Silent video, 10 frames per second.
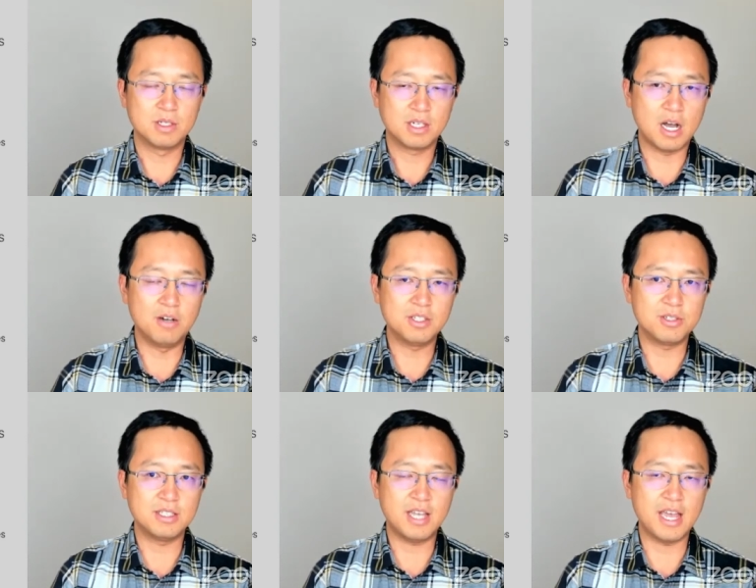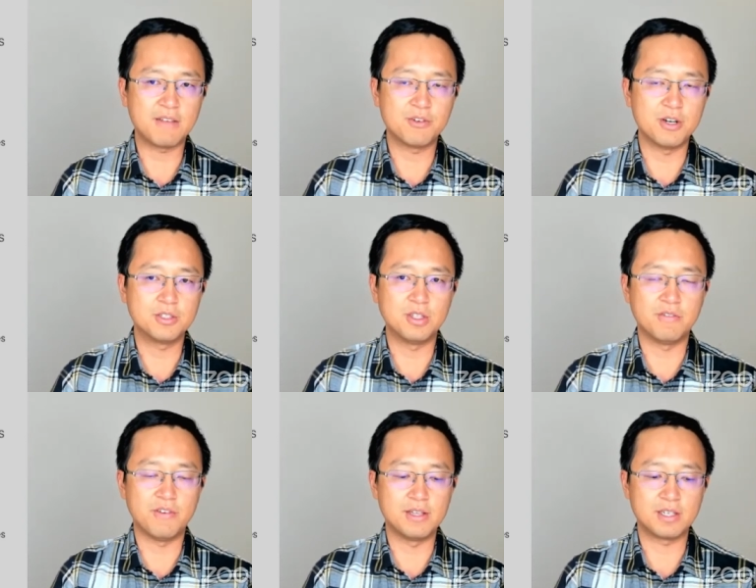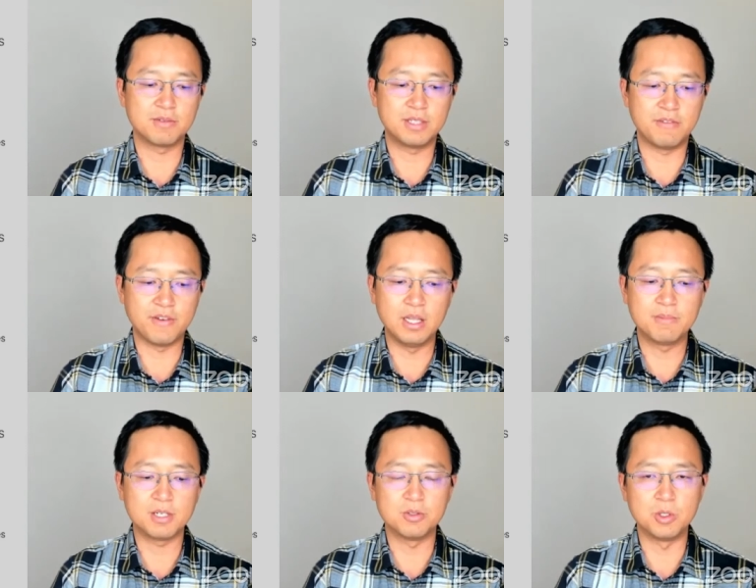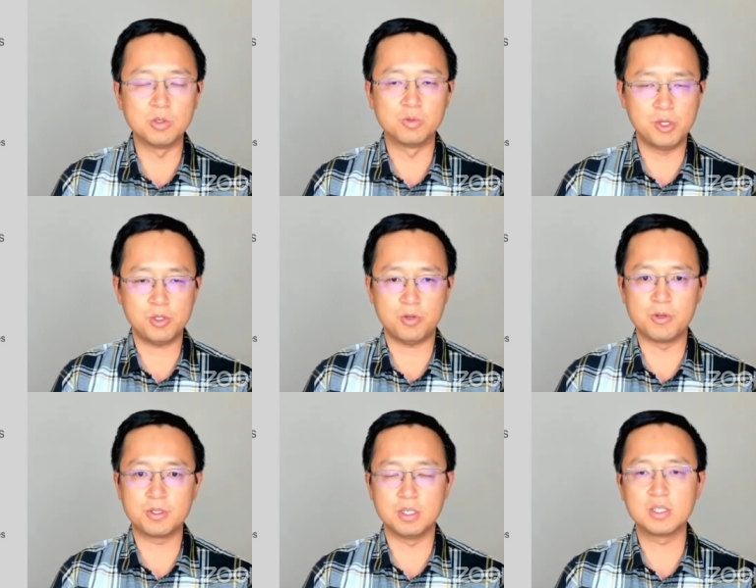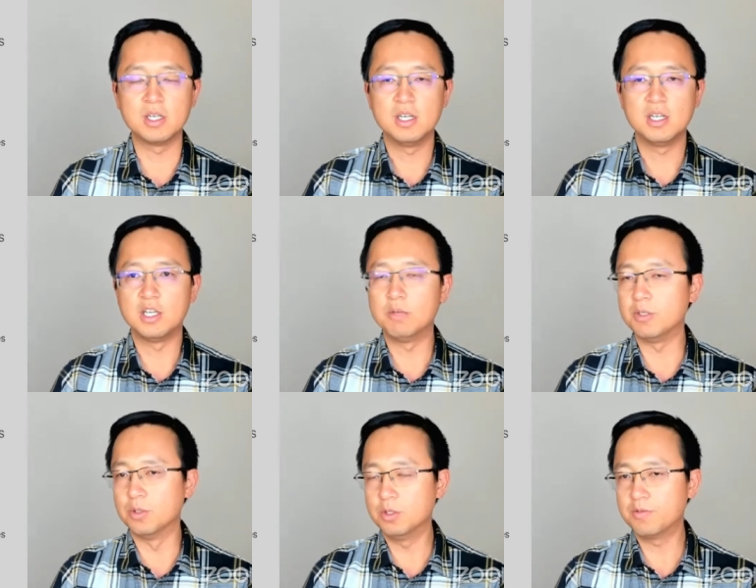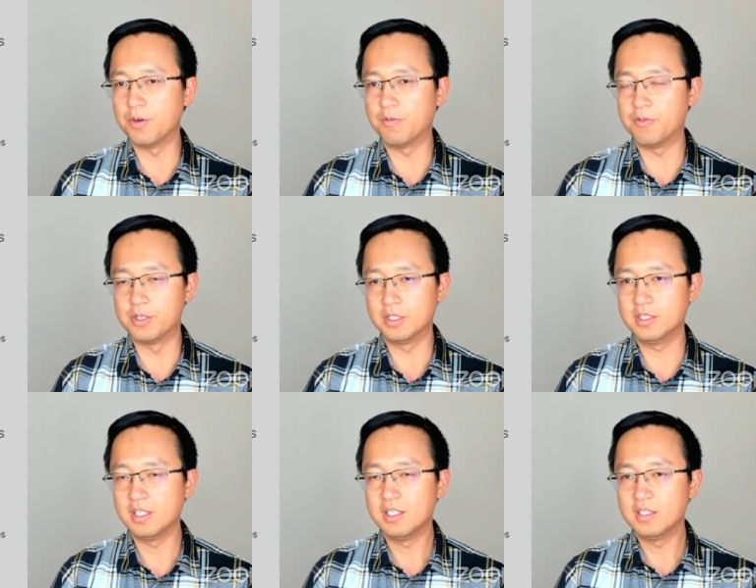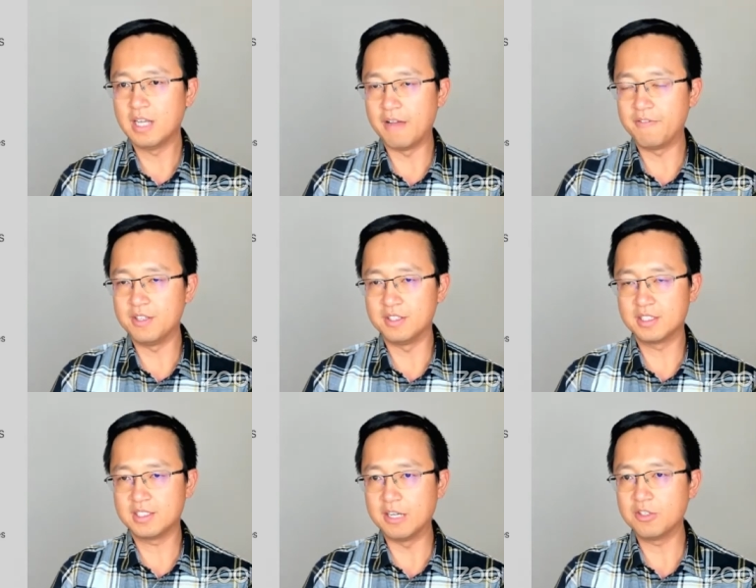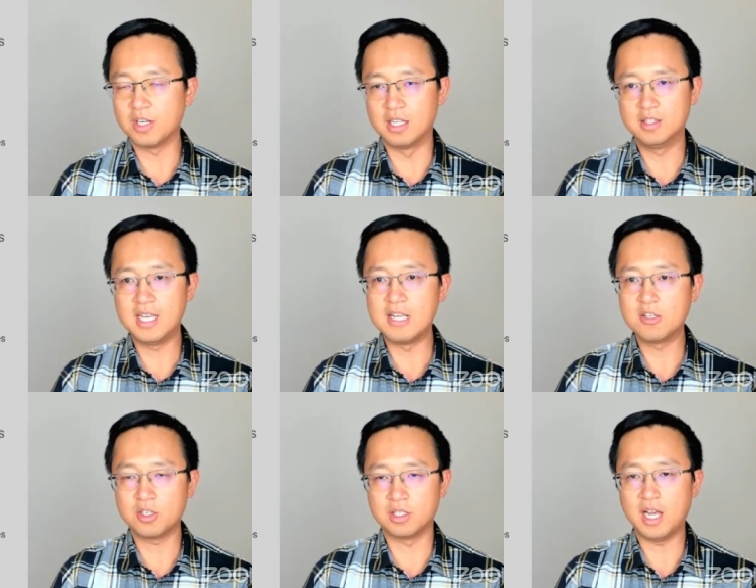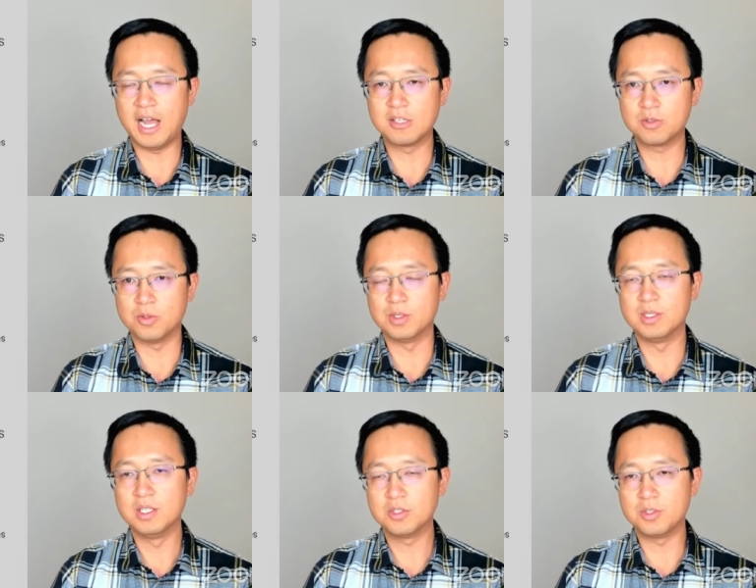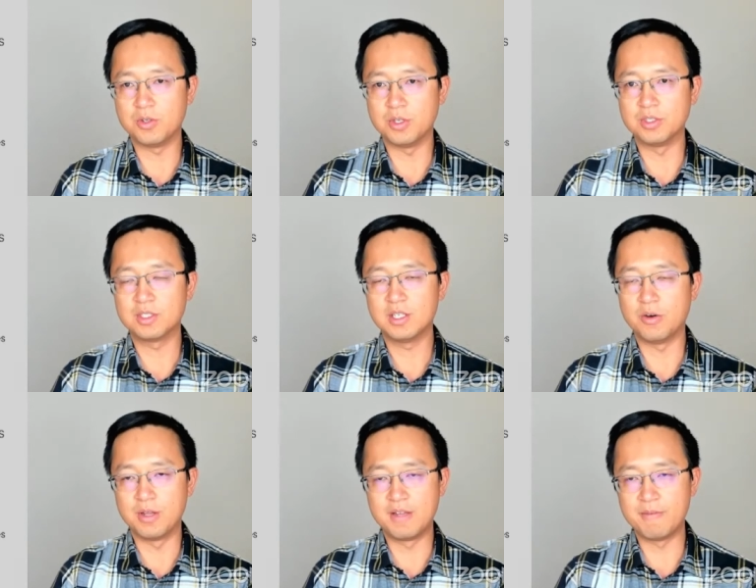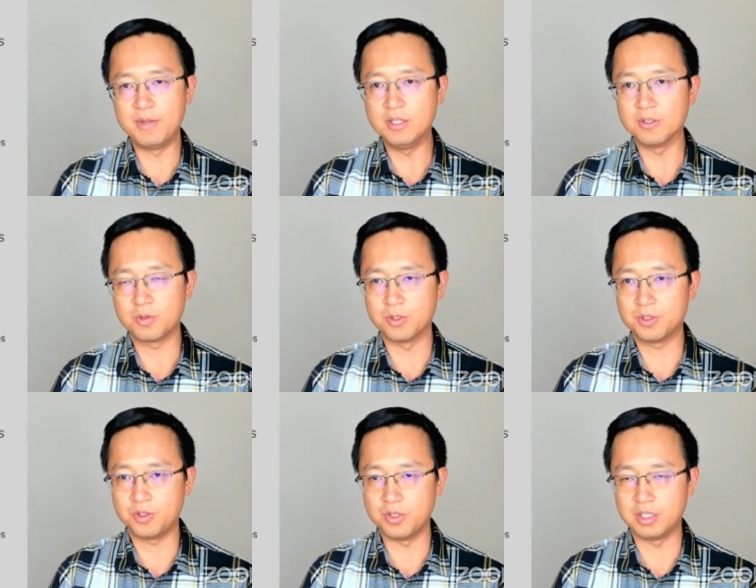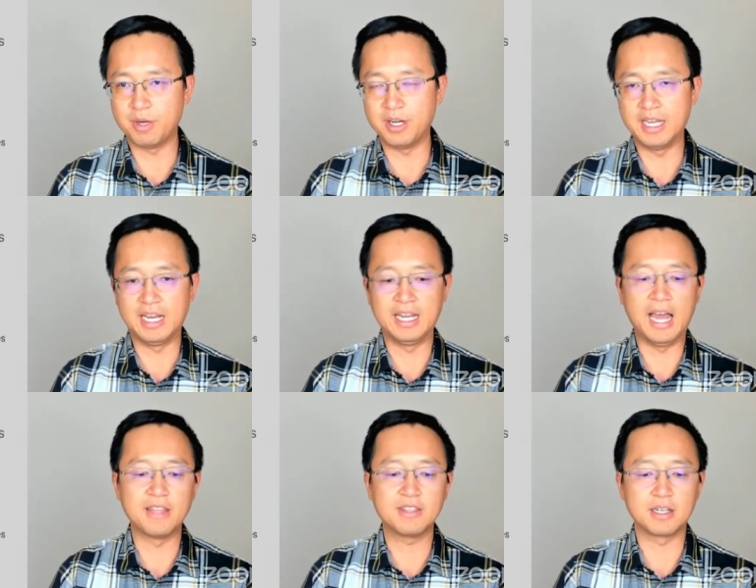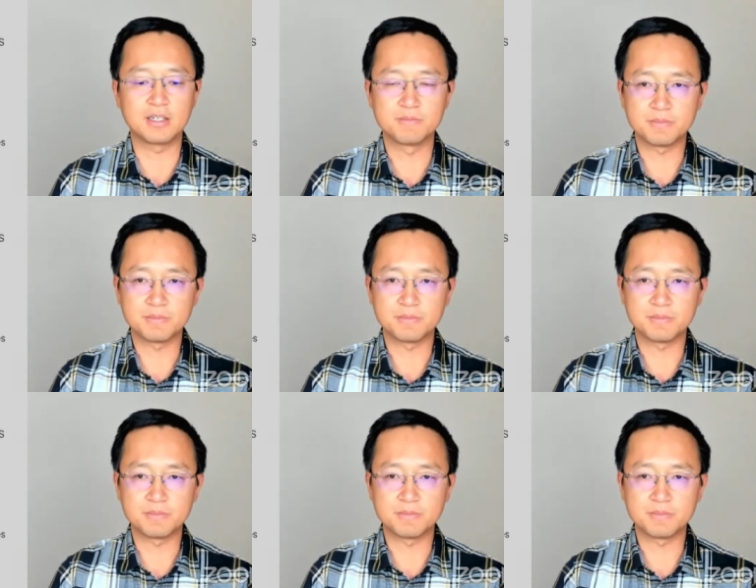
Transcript: How does it take for us to develop some, develop some new resources? It will be useful for having the discussion and teaching high school students or even middle school students about AI ethics.